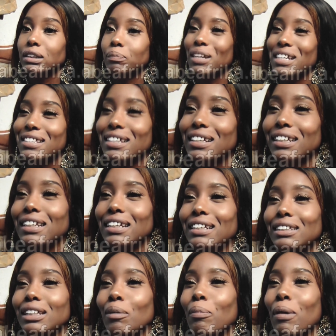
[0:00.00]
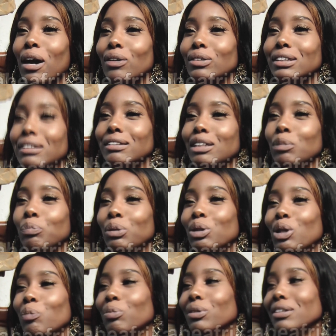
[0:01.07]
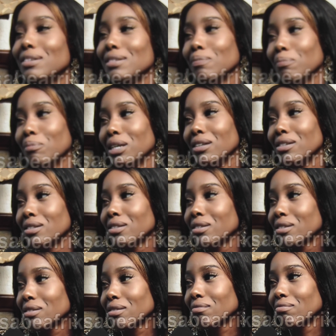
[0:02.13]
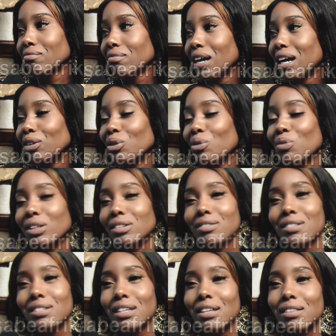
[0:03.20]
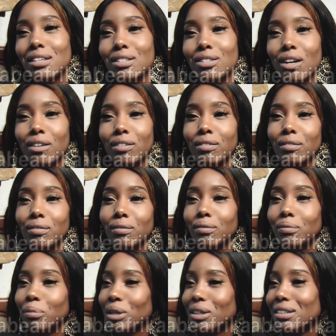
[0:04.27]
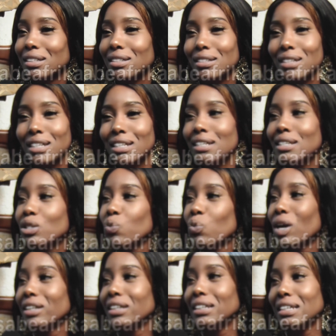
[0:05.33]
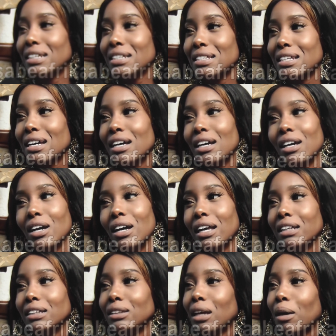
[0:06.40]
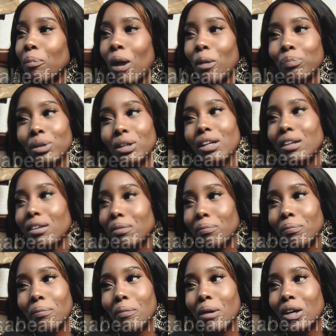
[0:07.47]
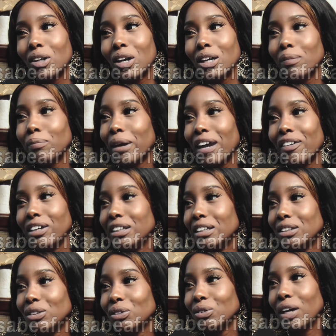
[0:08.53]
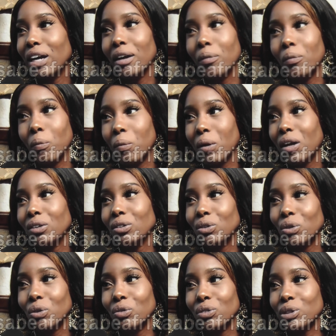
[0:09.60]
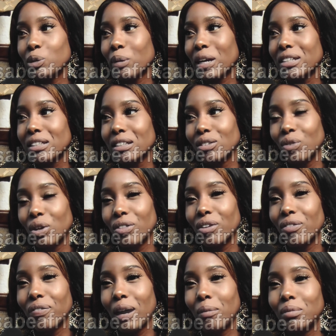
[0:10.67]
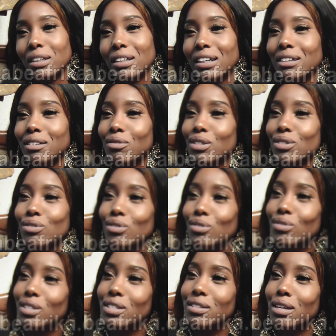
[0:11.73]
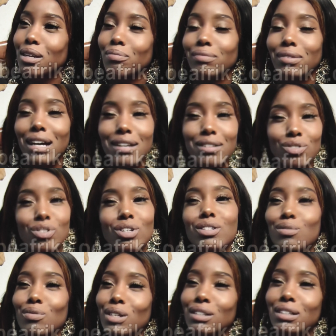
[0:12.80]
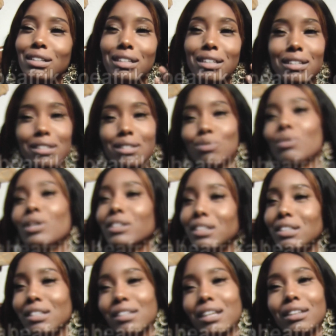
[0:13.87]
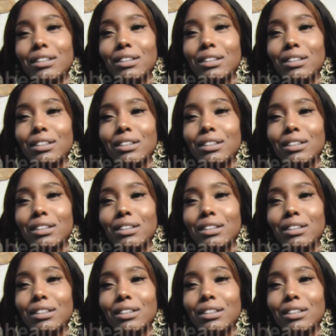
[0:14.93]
Basically, it's about keeping up with his mates. I don't want to say this but it is what it is. He's a popular monarch married into a well-known, respected Northern family, and he wants to do the same. That's just what it is. What it is. And